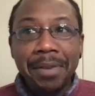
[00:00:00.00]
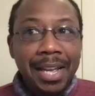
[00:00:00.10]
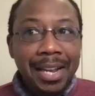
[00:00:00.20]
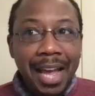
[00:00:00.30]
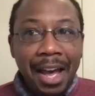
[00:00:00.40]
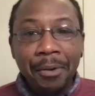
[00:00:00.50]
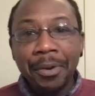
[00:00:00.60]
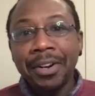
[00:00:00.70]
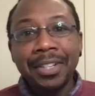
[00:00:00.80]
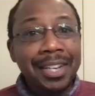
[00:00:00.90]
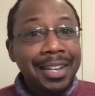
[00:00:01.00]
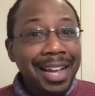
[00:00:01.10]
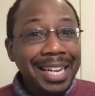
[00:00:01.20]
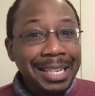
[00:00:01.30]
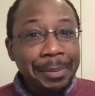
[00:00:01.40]
an hour to
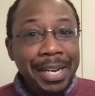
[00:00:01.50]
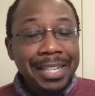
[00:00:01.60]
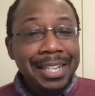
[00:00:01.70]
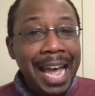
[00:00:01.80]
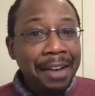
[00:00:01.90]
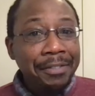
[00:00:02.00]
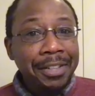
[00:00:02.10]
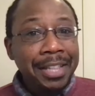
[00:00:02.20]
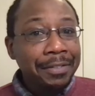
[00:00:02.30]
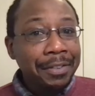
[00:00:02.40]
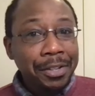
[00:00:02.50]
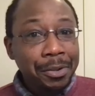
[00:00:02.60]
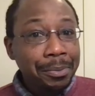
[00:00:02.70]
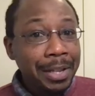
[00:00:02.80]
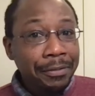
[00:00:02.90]
90 minutes after they've
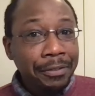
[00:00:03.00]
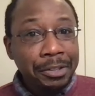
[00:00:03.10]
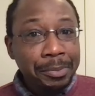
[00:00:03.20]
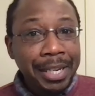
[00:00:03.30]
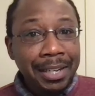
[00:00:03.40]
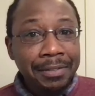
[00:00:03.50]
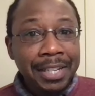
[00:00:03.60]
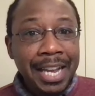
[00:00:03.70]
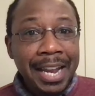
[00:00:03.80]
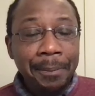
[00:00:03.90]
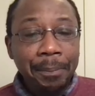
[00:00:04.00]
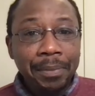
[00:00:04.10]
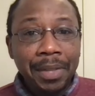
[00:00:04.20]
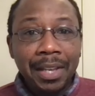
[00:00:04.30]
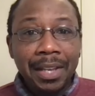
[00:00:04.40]
consumed their first meal of the day.
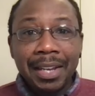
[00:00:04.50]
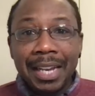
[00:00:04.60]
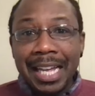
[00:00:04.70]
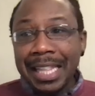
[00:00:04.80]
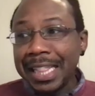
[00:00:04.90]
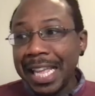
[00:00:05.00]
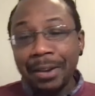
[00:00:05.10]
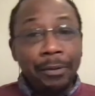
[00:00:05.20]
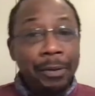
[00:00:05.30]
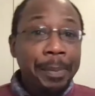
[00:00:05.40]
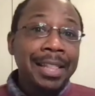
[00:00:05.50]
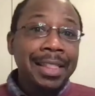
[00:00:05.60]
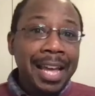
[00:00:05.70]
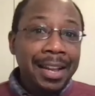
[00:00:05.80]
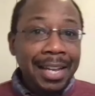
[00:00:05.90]
And then they can repeat
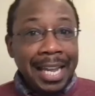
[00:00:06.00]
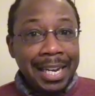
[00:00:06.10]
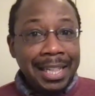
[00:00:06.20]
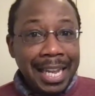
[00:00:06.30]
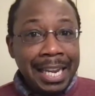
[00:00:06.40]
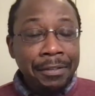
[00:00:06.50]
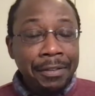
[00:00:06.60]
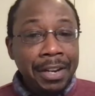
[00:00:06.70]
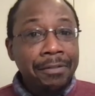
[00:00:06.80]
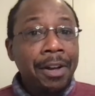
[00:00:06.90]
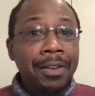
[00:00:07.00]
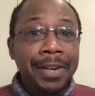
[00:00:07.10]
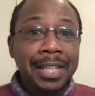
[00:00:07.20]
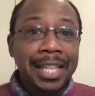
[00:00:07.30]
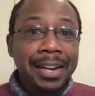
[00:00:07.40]
that again in the evening
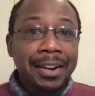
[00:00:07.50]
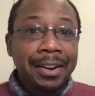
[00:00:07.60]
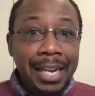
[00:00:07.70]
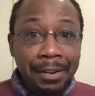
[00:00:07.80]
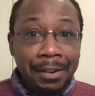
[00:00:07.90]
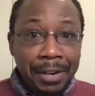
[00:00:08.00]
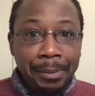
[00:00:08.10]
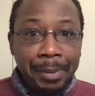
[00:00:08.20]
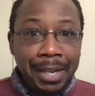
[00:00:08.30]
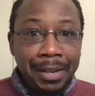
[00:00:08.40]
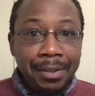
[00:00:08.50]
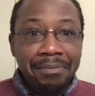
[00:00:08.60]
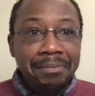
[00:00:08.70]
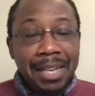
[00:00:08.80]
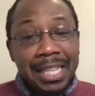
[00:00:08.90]
following their evening meal.
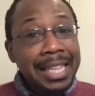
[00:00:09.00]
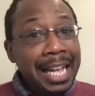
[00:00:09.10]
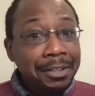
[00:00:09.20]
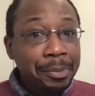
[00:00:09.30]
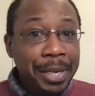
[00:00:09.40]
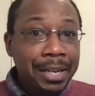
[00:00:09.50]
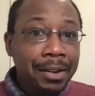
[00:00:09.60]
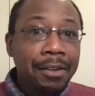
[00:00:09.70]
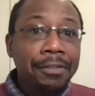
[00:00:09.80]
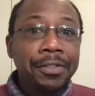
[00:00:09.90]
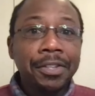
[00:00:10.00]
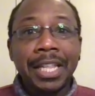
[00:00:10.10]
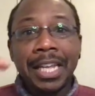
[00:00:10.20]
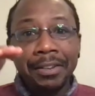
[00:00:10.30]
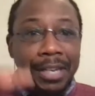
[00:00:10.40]
And then that will be enough so
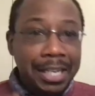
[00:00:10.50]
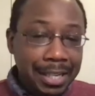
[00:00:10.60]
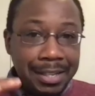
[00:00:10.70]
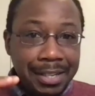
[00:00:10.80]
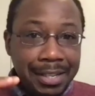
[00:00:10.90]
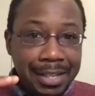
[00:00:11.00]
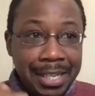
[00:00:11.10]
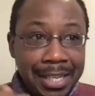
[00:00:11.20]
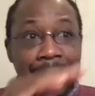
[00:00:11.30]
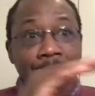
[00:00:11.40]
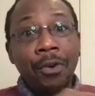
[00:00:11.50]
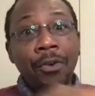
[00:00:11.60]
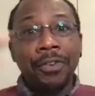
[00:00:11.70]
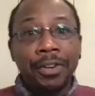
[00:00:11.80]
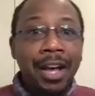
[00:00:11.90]
that you can see
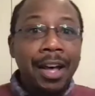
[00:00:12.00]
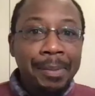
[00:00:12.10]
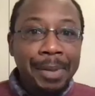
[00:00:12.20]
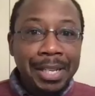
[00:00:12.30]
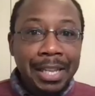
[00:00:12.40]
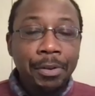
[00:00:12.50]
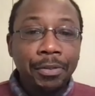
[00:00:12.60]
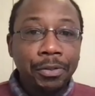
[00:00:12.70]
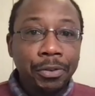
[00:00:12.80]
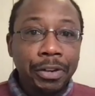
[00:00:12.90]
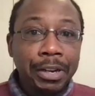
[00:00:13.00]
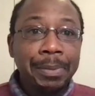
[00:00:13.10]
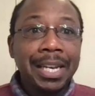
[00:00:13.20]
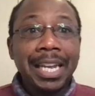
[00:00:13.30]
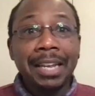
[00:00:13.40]
over time as they move through
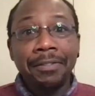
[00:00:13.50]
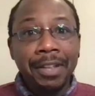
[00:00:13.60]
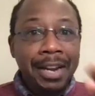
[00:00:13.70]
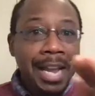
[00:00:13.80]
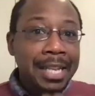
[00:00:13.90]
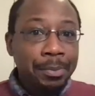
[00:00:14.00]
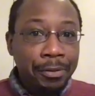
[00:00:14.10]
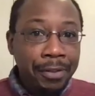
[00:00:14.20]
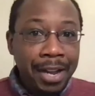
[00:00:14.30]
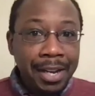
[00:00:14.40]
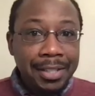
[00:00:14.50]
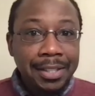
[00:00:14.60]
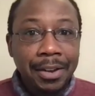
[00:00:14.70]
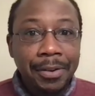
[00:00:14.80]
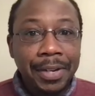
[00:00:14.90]
treatment if their gas profile is
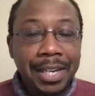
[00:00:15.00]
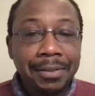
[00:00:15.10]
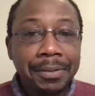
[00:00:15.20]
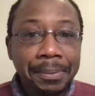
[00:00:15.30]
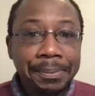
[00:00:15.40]
going down.